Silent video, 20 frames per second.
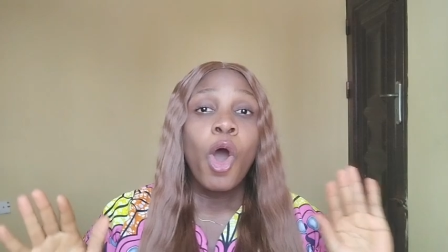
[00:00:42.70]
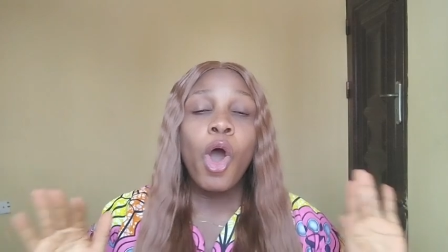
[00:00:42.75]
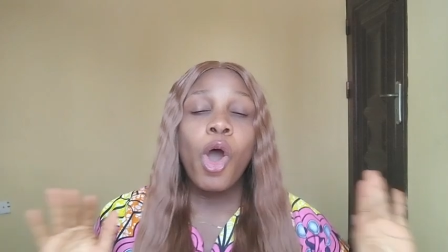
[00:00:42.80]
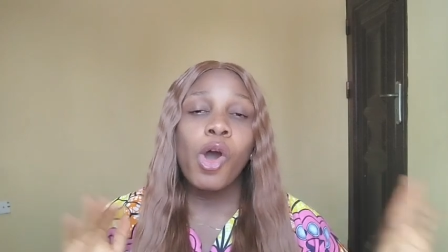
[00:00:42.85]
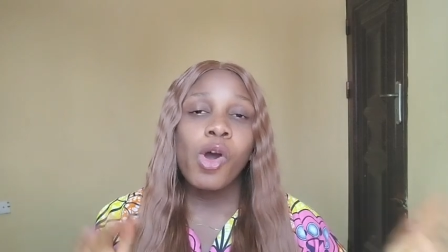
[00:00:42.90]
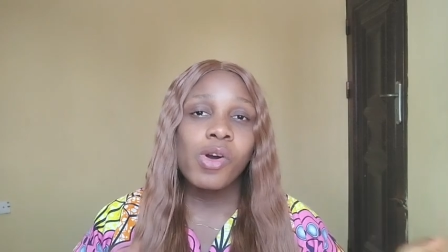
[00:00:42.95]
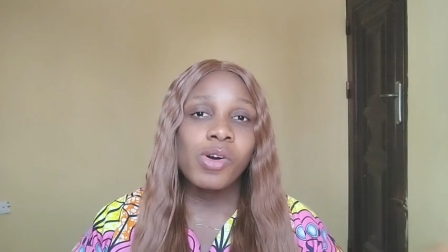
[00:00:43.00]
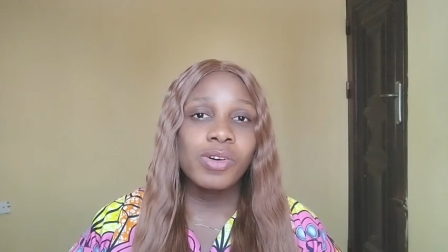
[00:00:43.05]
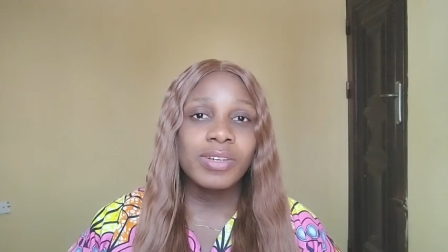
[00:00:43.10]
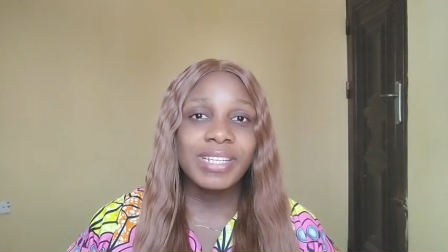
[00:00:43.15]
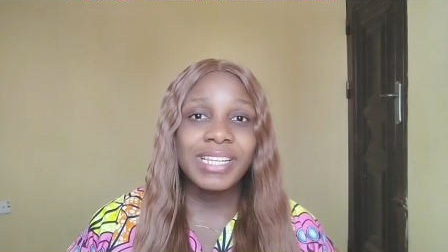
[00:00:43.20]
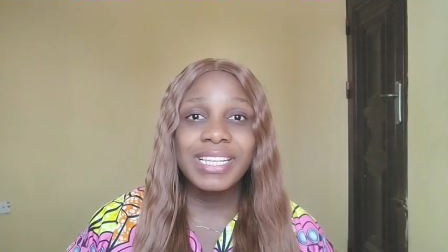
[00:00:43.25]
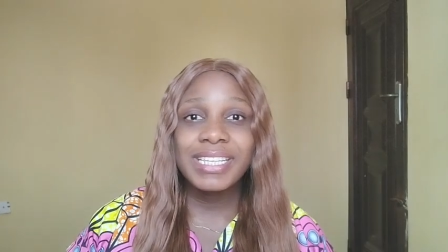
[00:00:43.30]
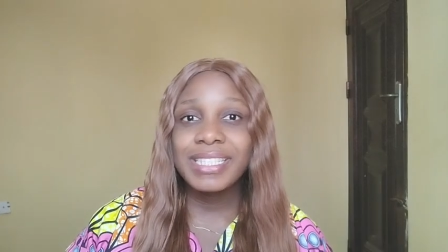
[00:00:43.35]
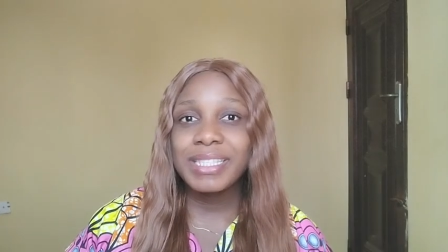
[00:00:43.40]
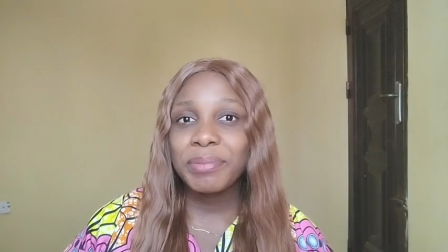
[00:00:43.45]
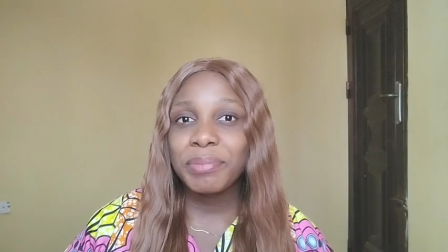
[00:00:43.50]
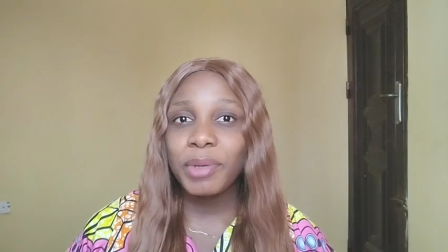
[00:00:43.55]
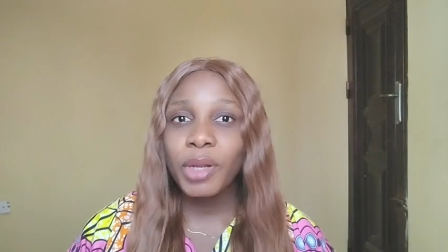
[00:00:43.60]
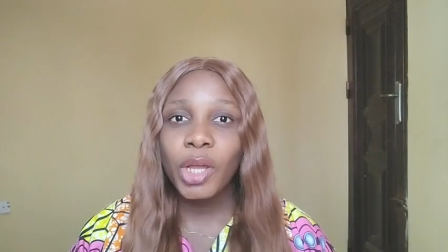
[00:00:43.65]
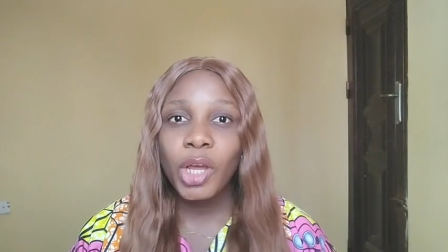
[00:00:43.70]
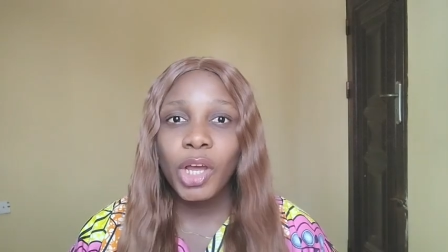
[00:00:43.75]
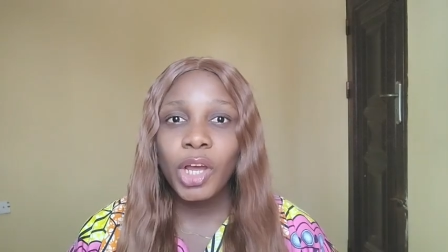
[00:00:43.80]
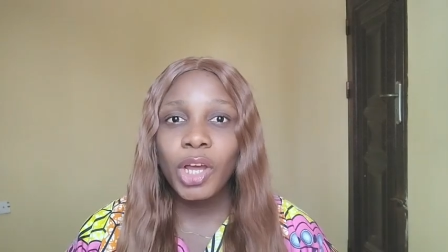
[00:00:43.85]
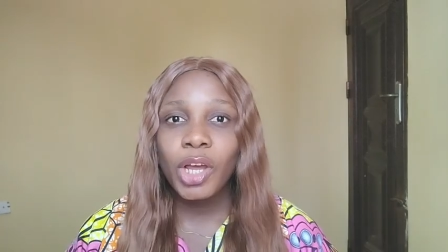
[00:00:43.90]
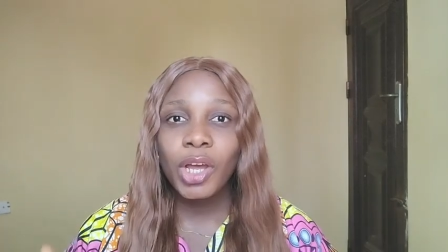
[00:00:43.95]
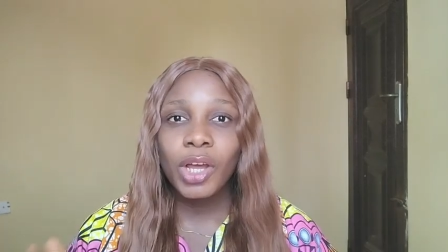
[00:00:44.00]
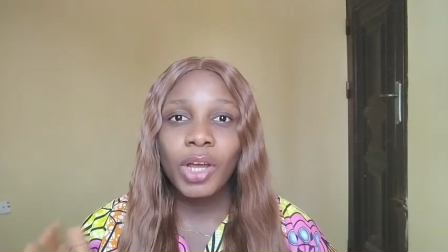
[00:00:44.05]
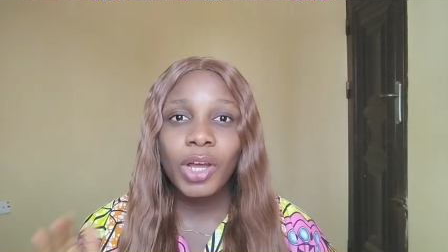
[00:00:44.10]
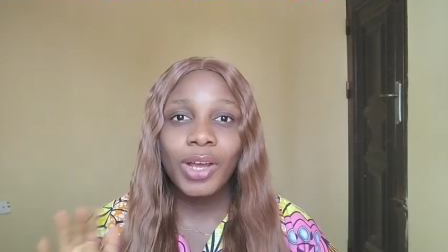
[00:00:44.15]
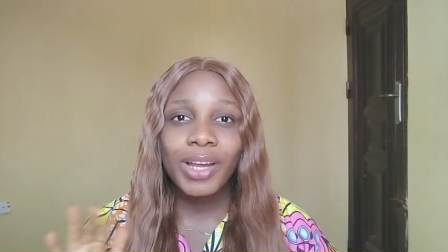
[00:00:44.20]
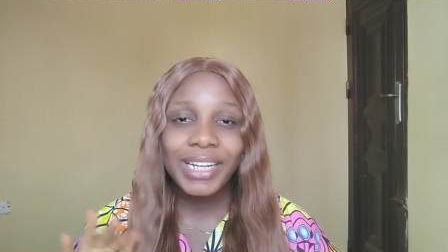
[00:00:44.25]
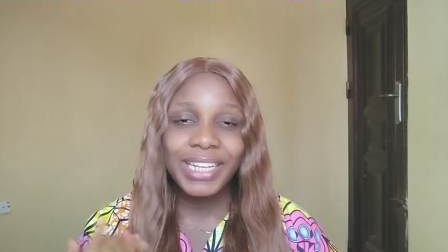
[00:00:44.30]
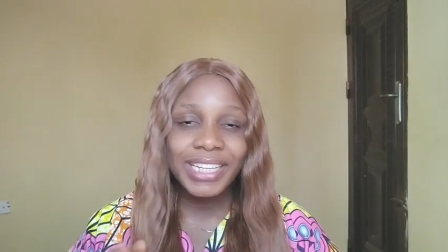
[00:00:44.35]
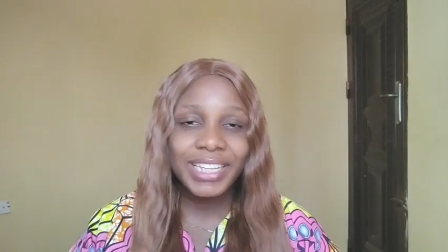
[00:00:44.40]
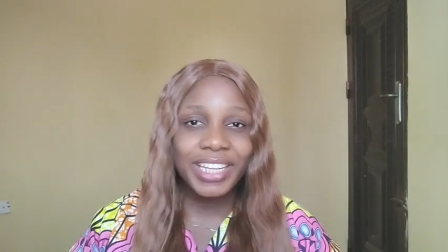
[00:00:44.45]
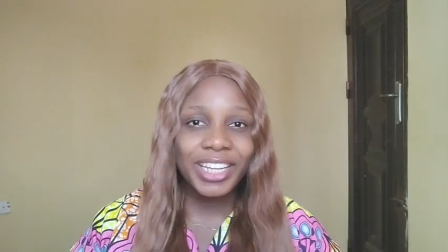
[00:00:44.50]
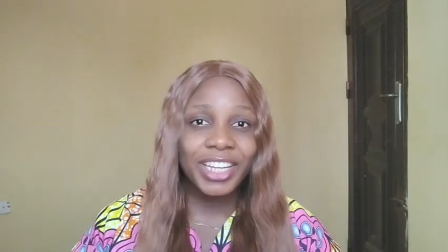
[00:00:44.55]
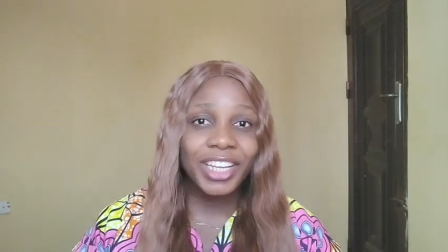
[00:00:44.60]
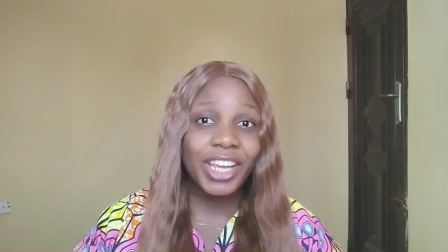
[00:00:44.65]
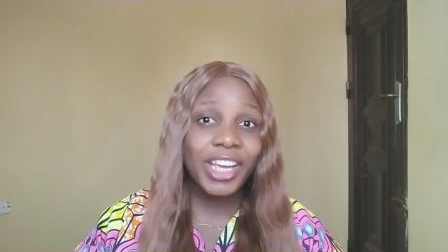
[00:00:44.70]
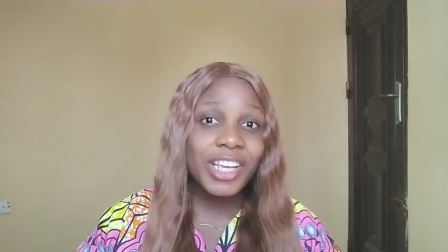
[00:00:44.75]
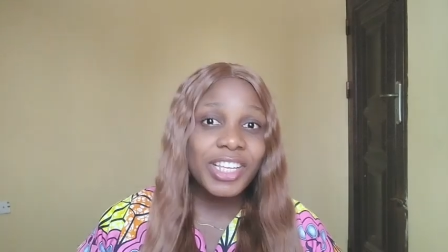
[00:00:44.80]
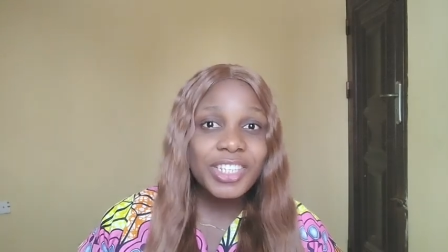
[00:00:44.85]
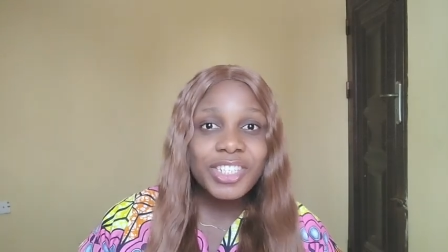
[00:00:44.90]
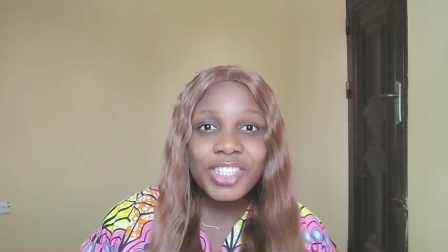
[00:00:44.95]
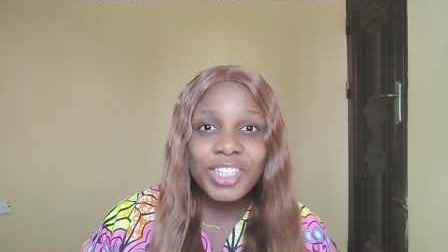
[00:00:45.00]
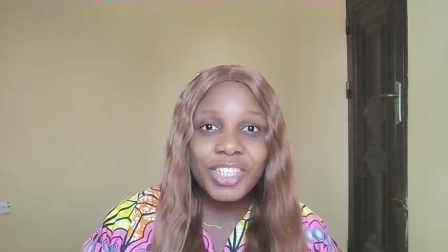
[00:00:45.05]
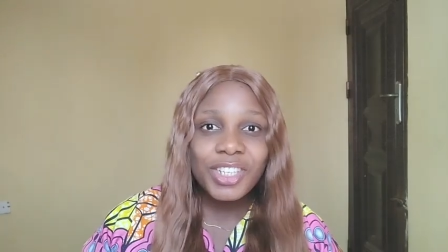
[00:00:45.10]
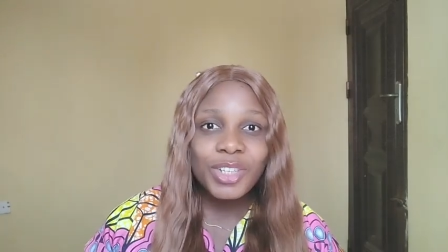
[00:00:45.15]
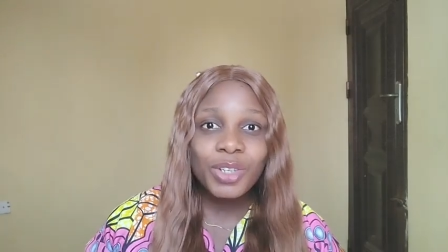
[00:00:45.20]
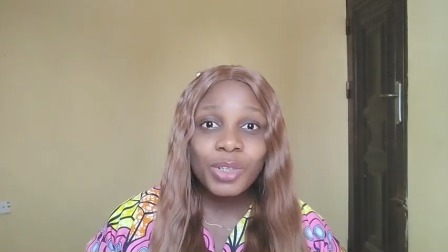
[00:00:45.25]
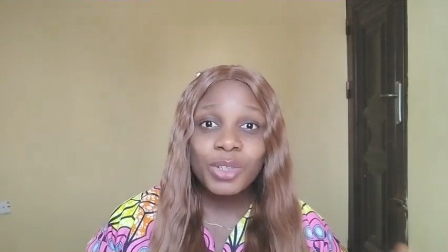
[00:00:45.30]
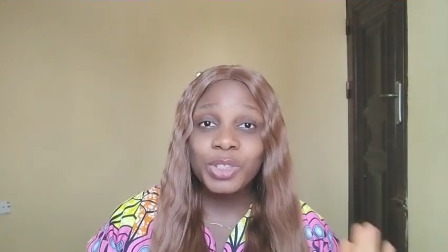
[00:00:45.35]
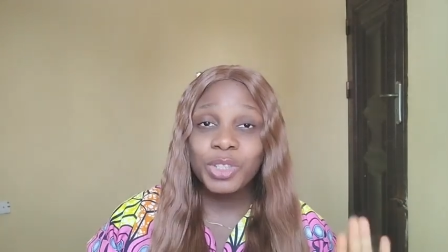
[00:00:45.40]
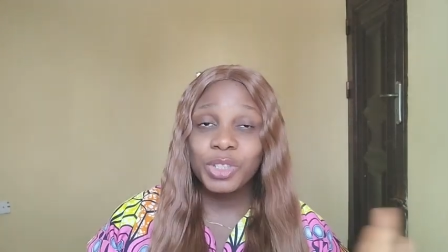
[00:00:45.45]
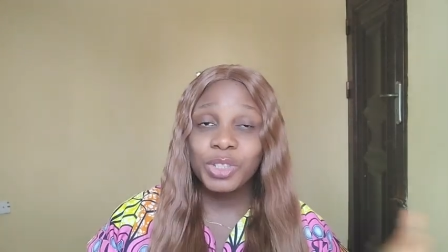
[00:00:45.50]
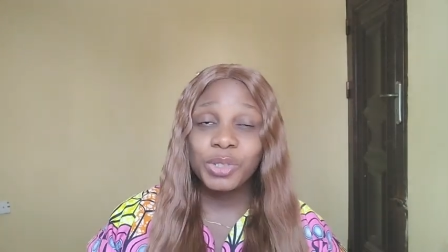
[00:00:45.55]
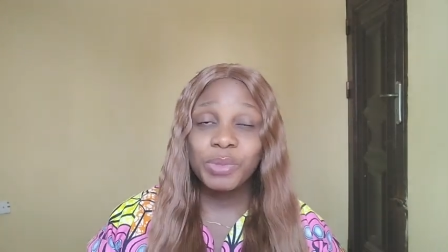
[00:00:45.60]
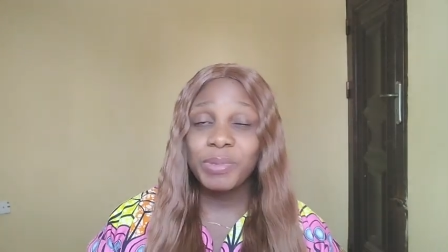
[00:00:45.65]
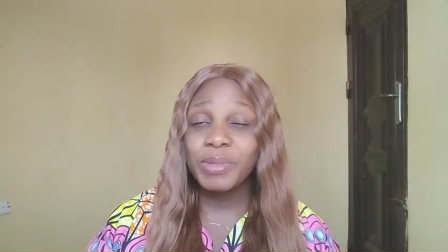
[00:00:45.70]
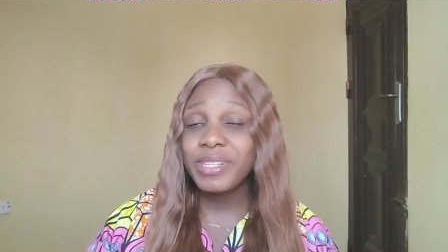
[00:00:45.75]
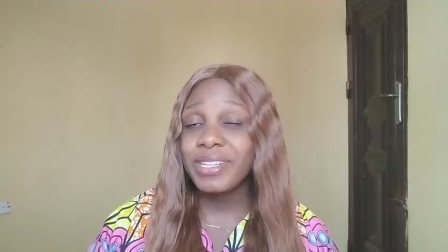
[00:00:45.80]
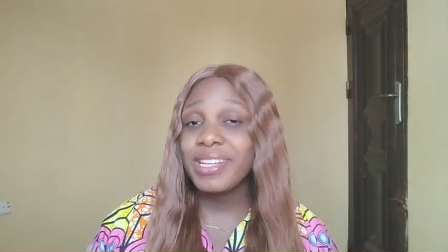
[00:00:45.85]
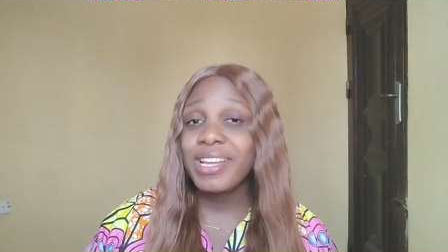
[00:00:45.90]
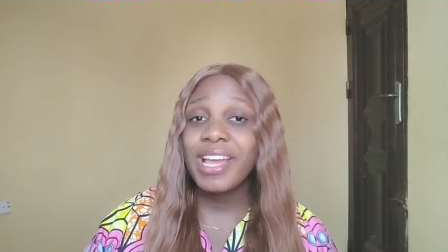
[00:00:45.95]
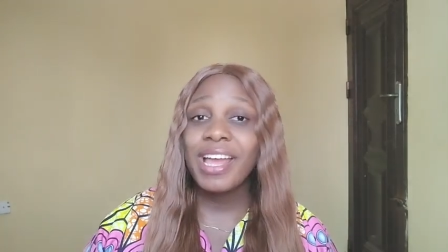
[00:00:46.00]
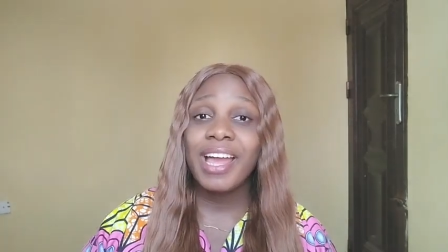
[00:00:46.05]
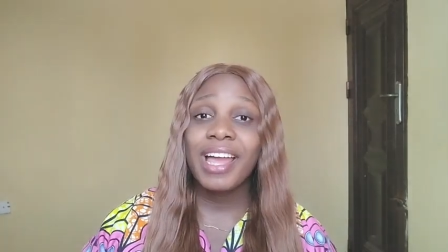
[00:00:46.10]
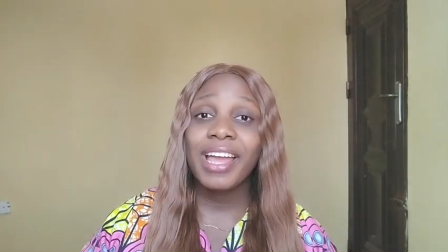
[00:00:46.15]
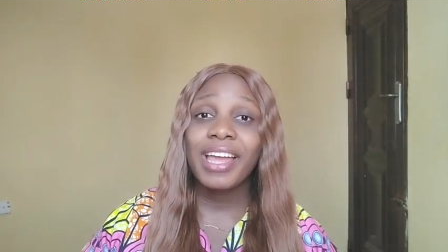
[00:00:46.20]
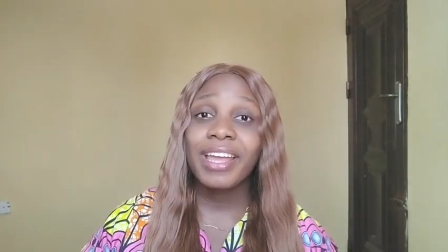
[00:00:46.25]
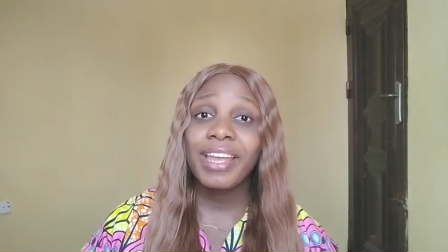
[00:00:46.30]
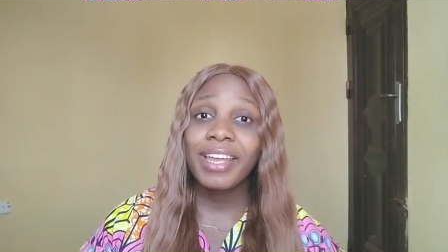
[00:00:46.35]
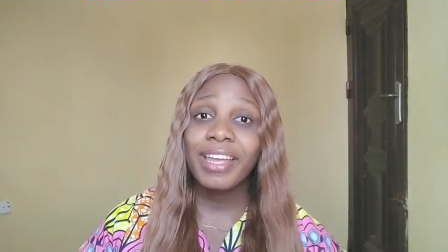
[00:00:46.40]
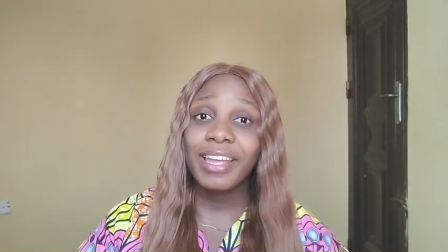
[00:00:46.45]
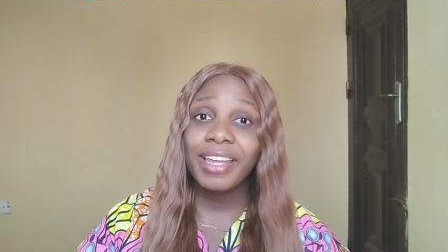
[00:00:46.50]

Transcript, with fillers: on Instablog, in the KG, on social media,